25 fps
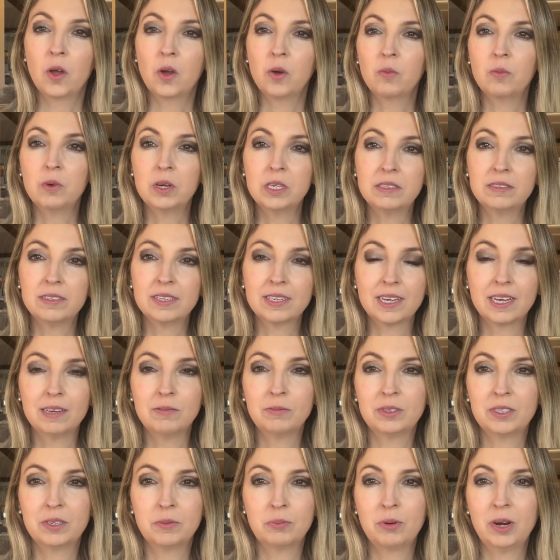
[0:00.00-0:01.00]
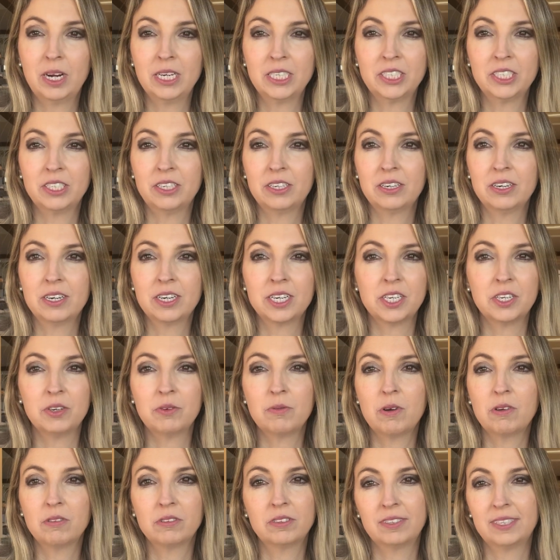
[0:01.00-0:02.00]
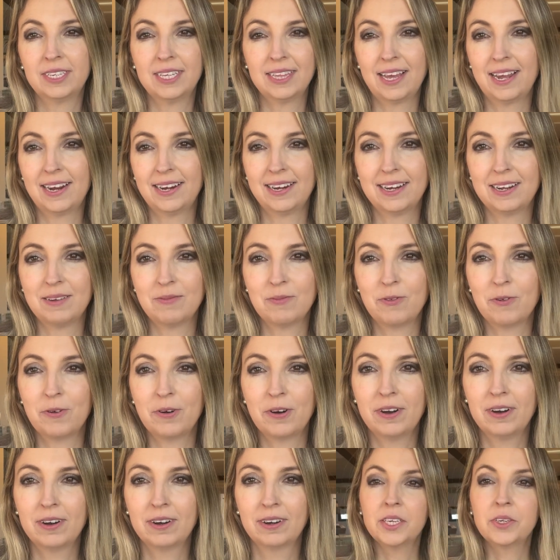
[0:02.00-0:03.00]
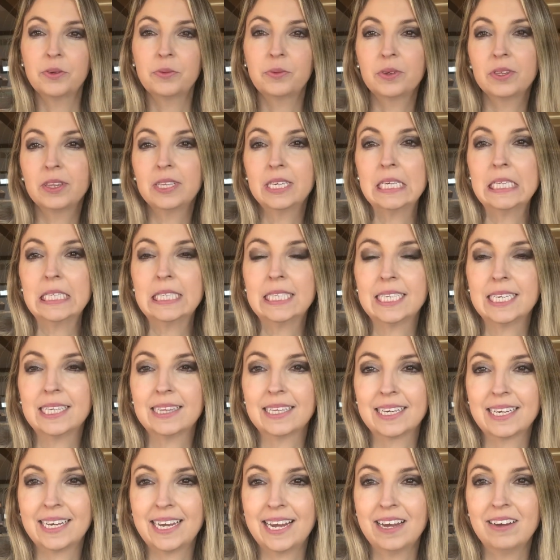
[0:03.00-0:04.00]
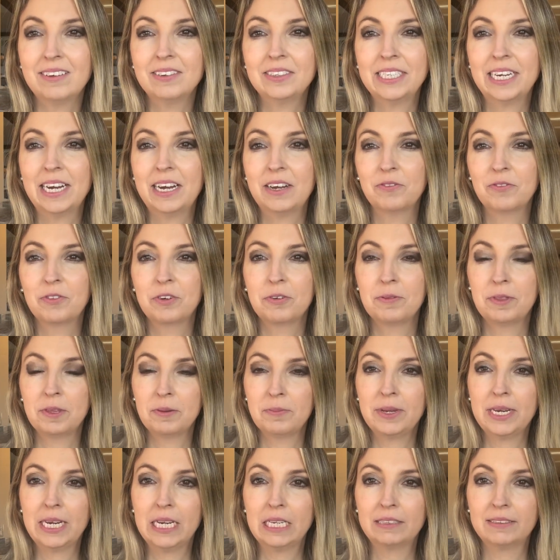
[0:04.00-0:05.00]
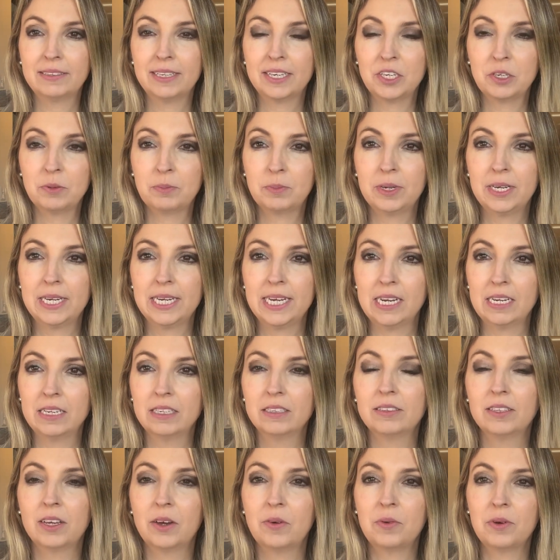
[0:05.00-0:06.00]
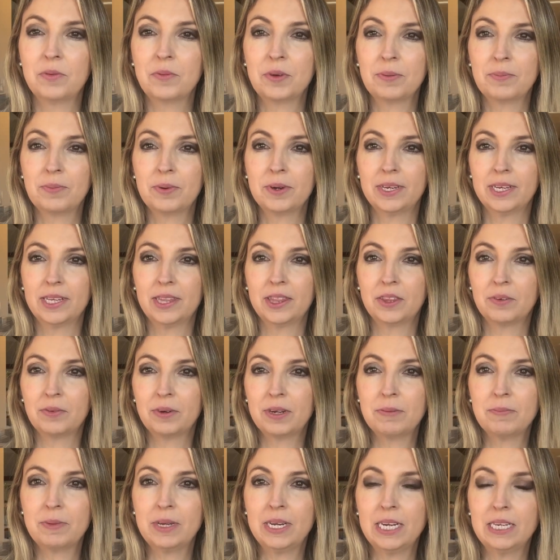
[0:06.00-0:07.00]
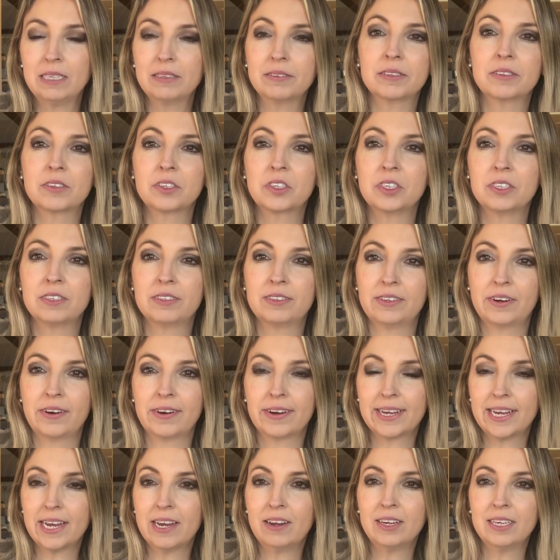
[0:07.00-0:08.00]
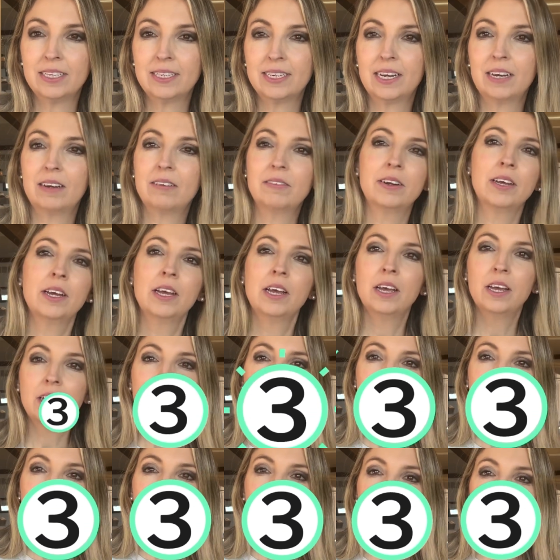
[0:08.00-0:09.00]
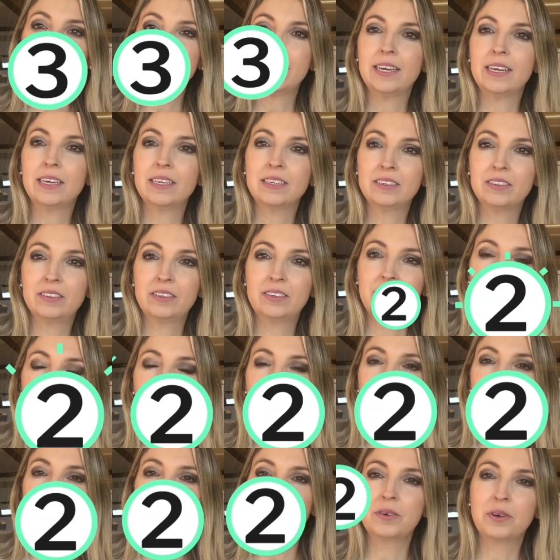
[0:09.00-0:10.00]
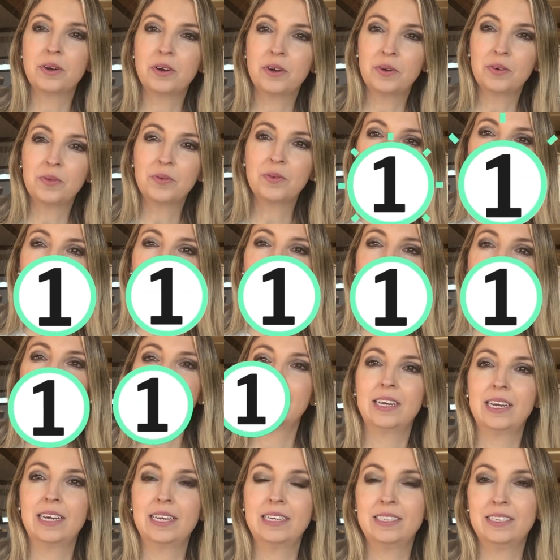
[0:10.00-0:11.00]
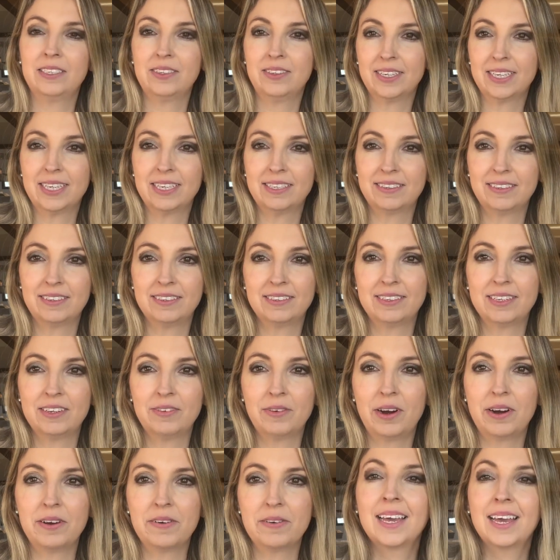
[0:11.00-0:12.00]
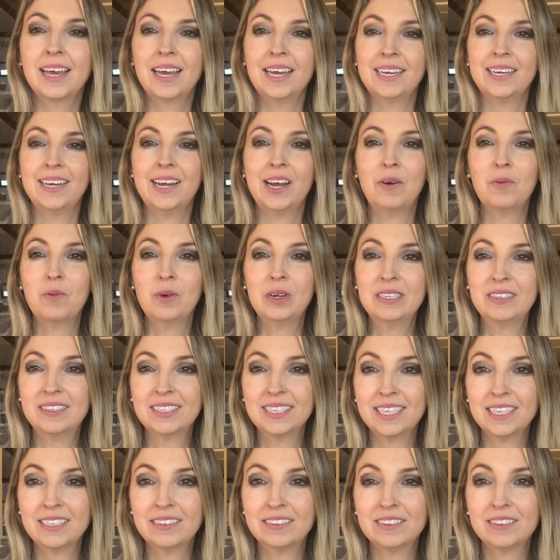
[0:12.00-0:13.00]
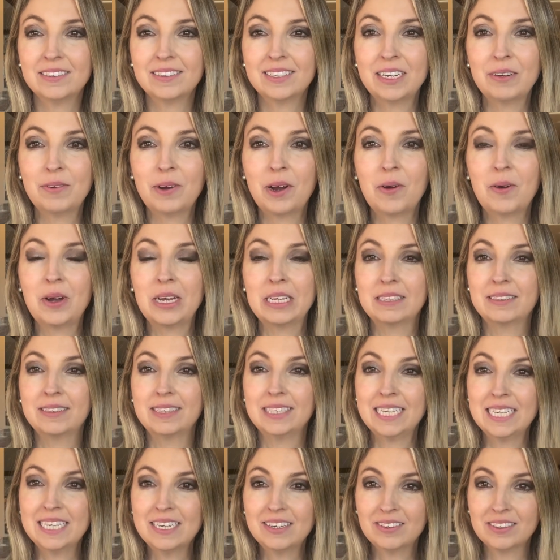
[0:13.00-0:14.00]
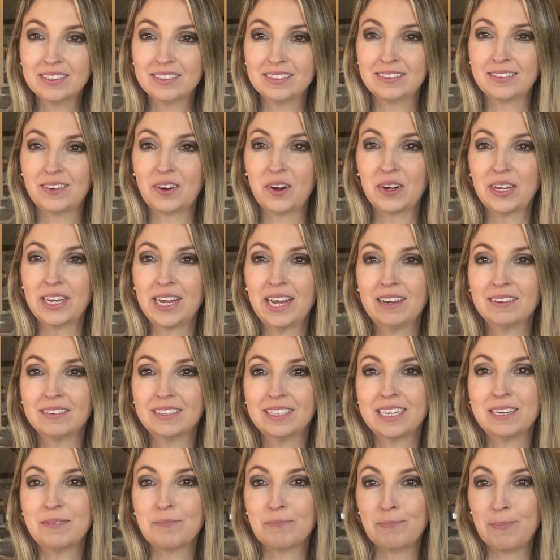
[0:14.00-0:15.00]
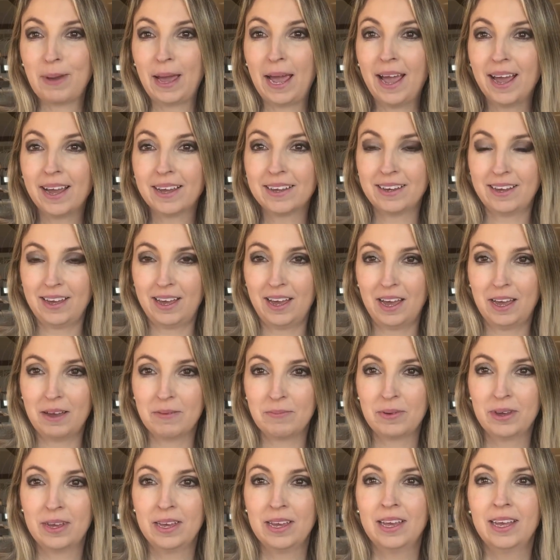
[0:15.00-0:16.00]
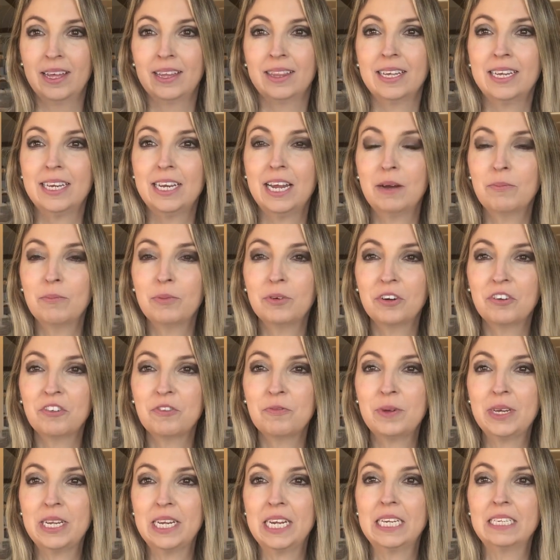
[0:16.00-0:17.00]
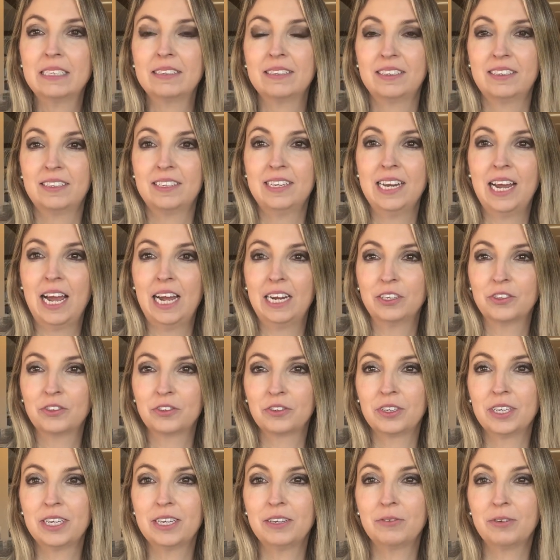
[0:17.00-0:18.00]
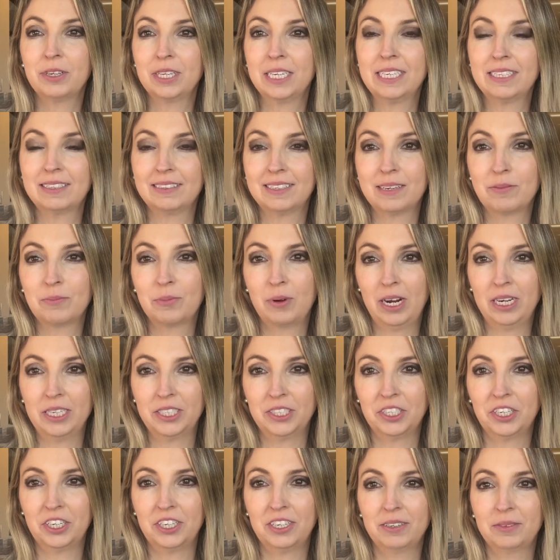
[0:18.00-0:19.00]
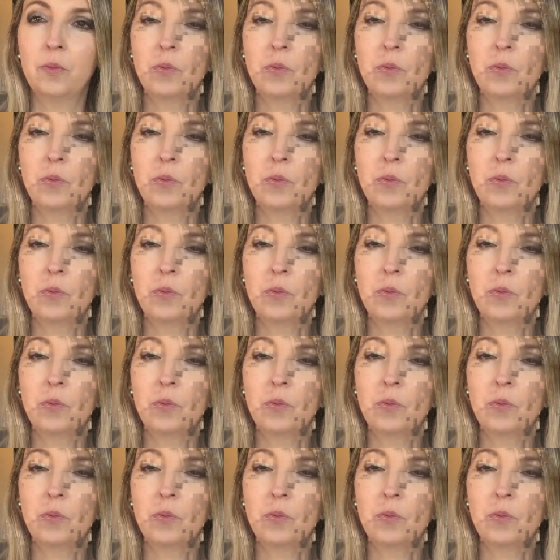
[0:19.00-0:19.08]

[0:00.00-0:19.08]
Once it comes to pressure, you won't see that anymore. You will then see the countdown from the minutes that you put in. So when we put in 3 minutes, it's going to start counting down 3, 2, 1 until it gets to 0. Now, once it gets to 0, it's then going to start counting back up the number of minutes it's naturally releasing pressure.